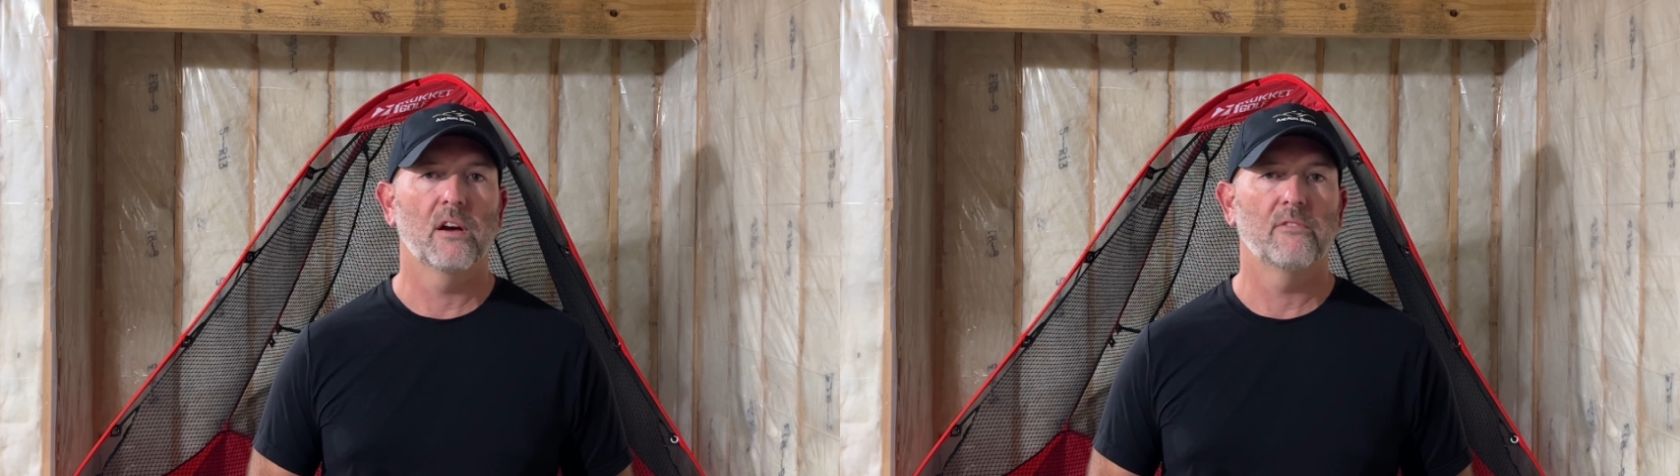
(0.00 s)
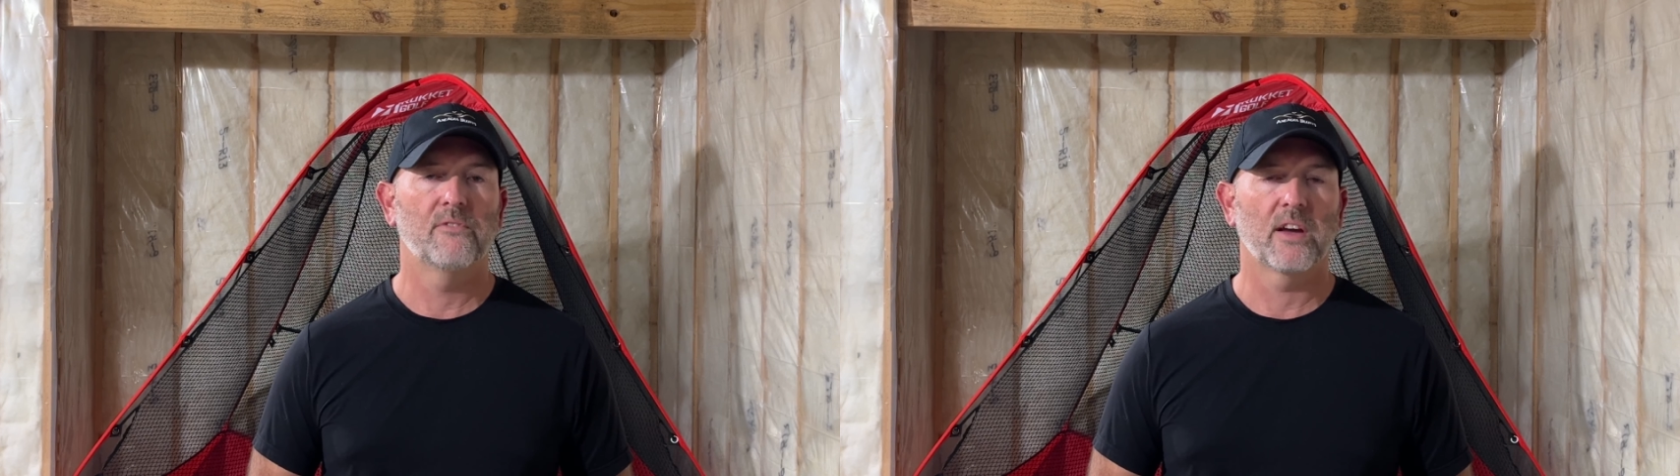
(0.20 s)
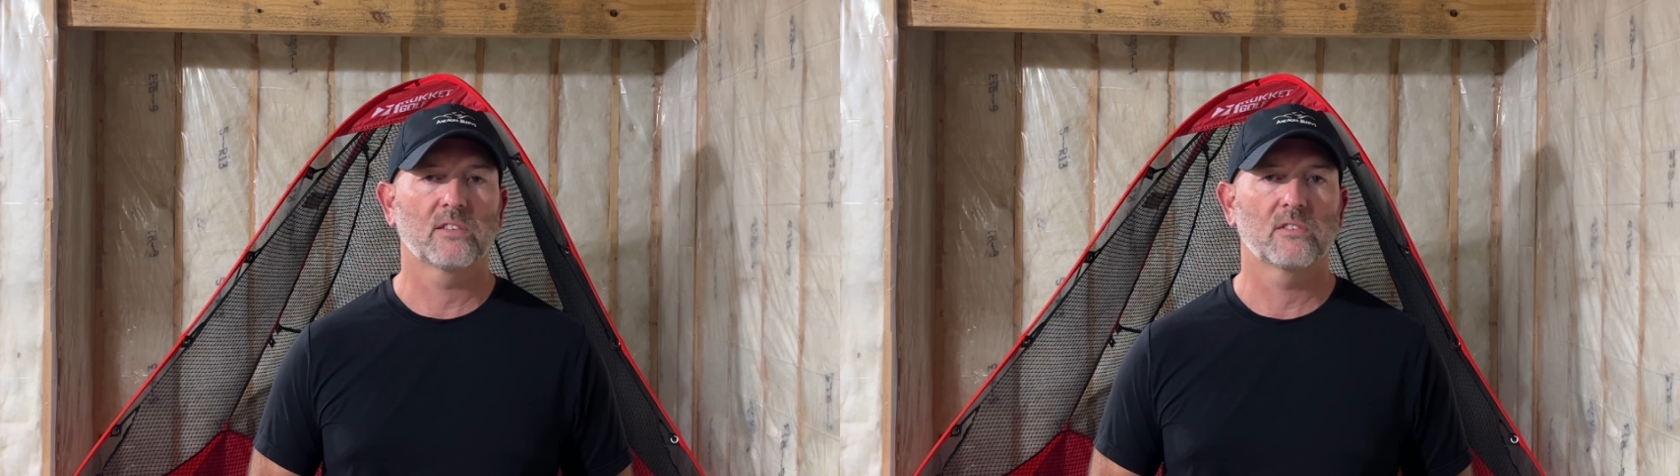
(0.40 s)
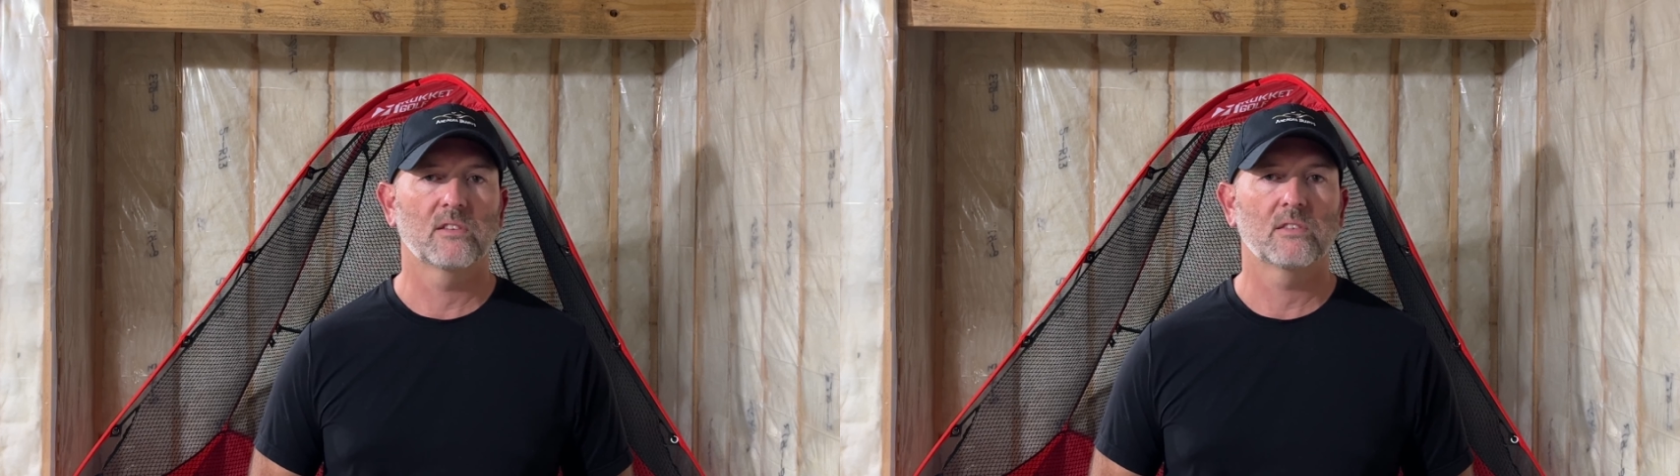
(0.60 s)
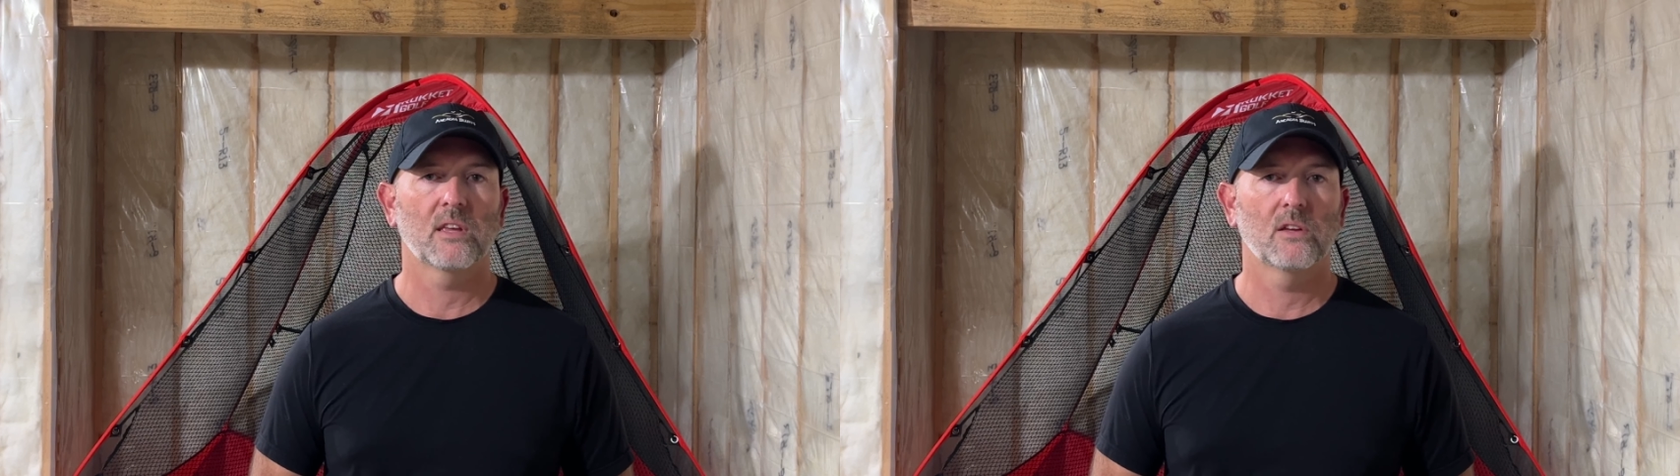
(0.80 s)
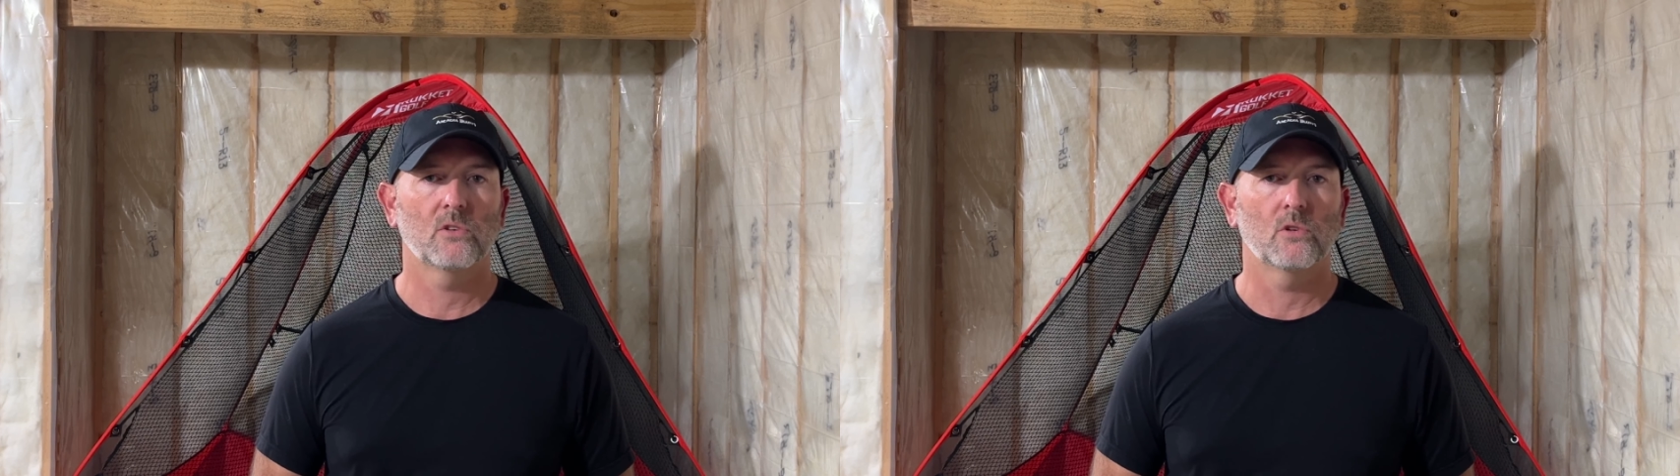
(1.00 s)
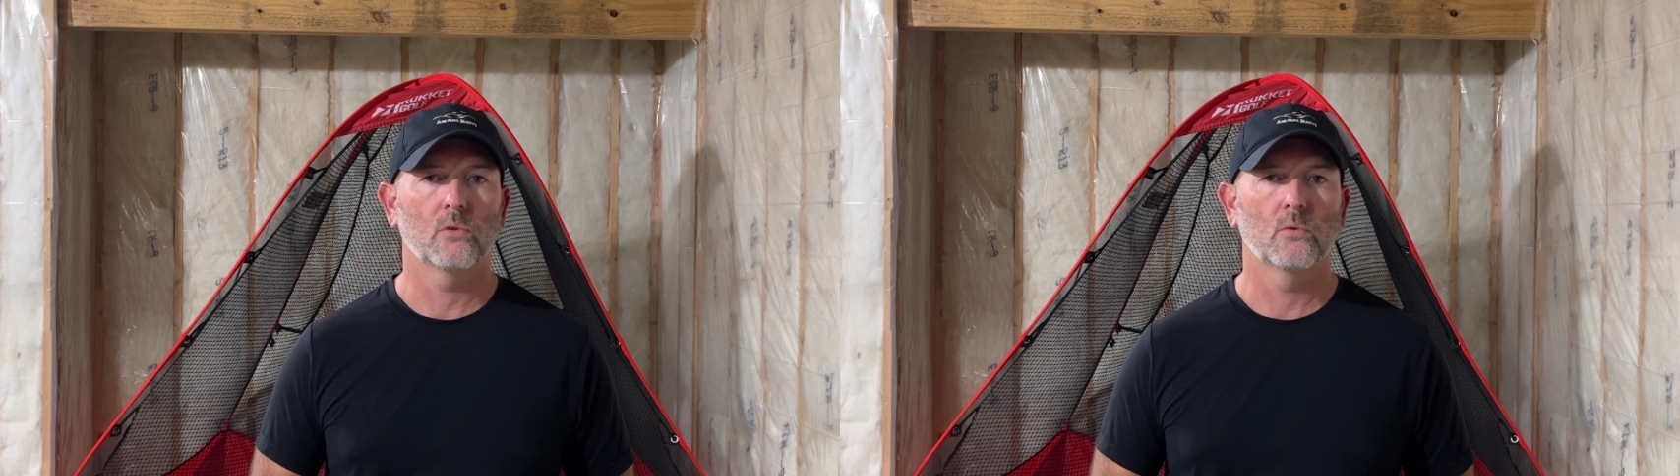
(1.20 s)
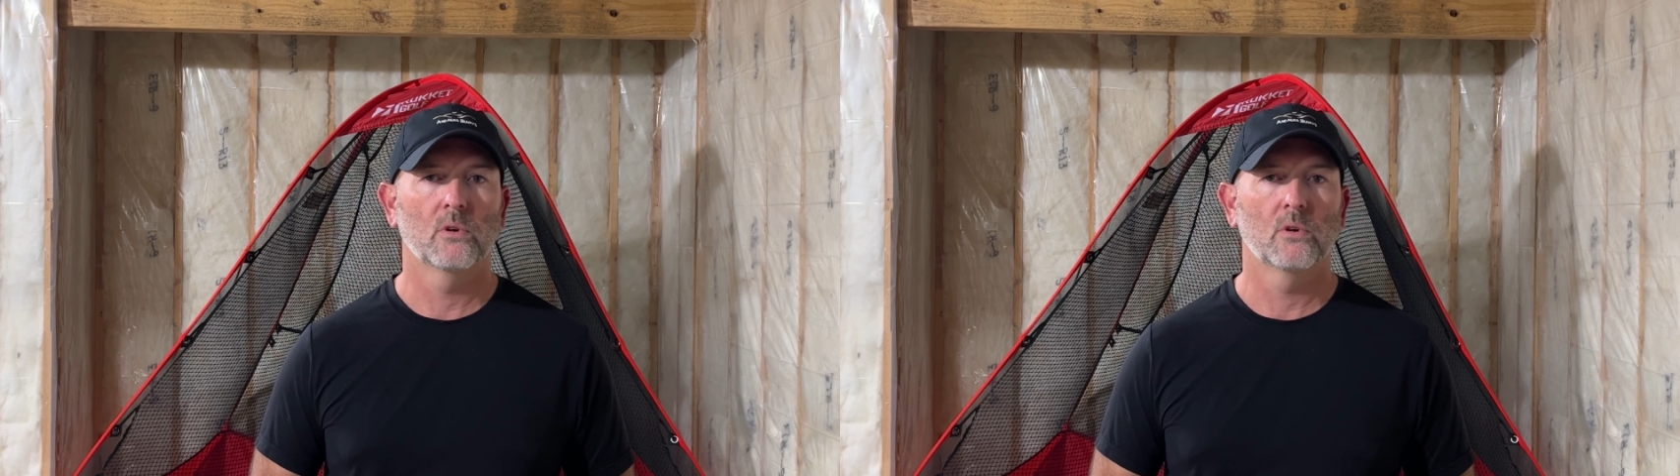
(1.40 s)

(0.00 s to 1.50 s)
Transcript: affects this issue.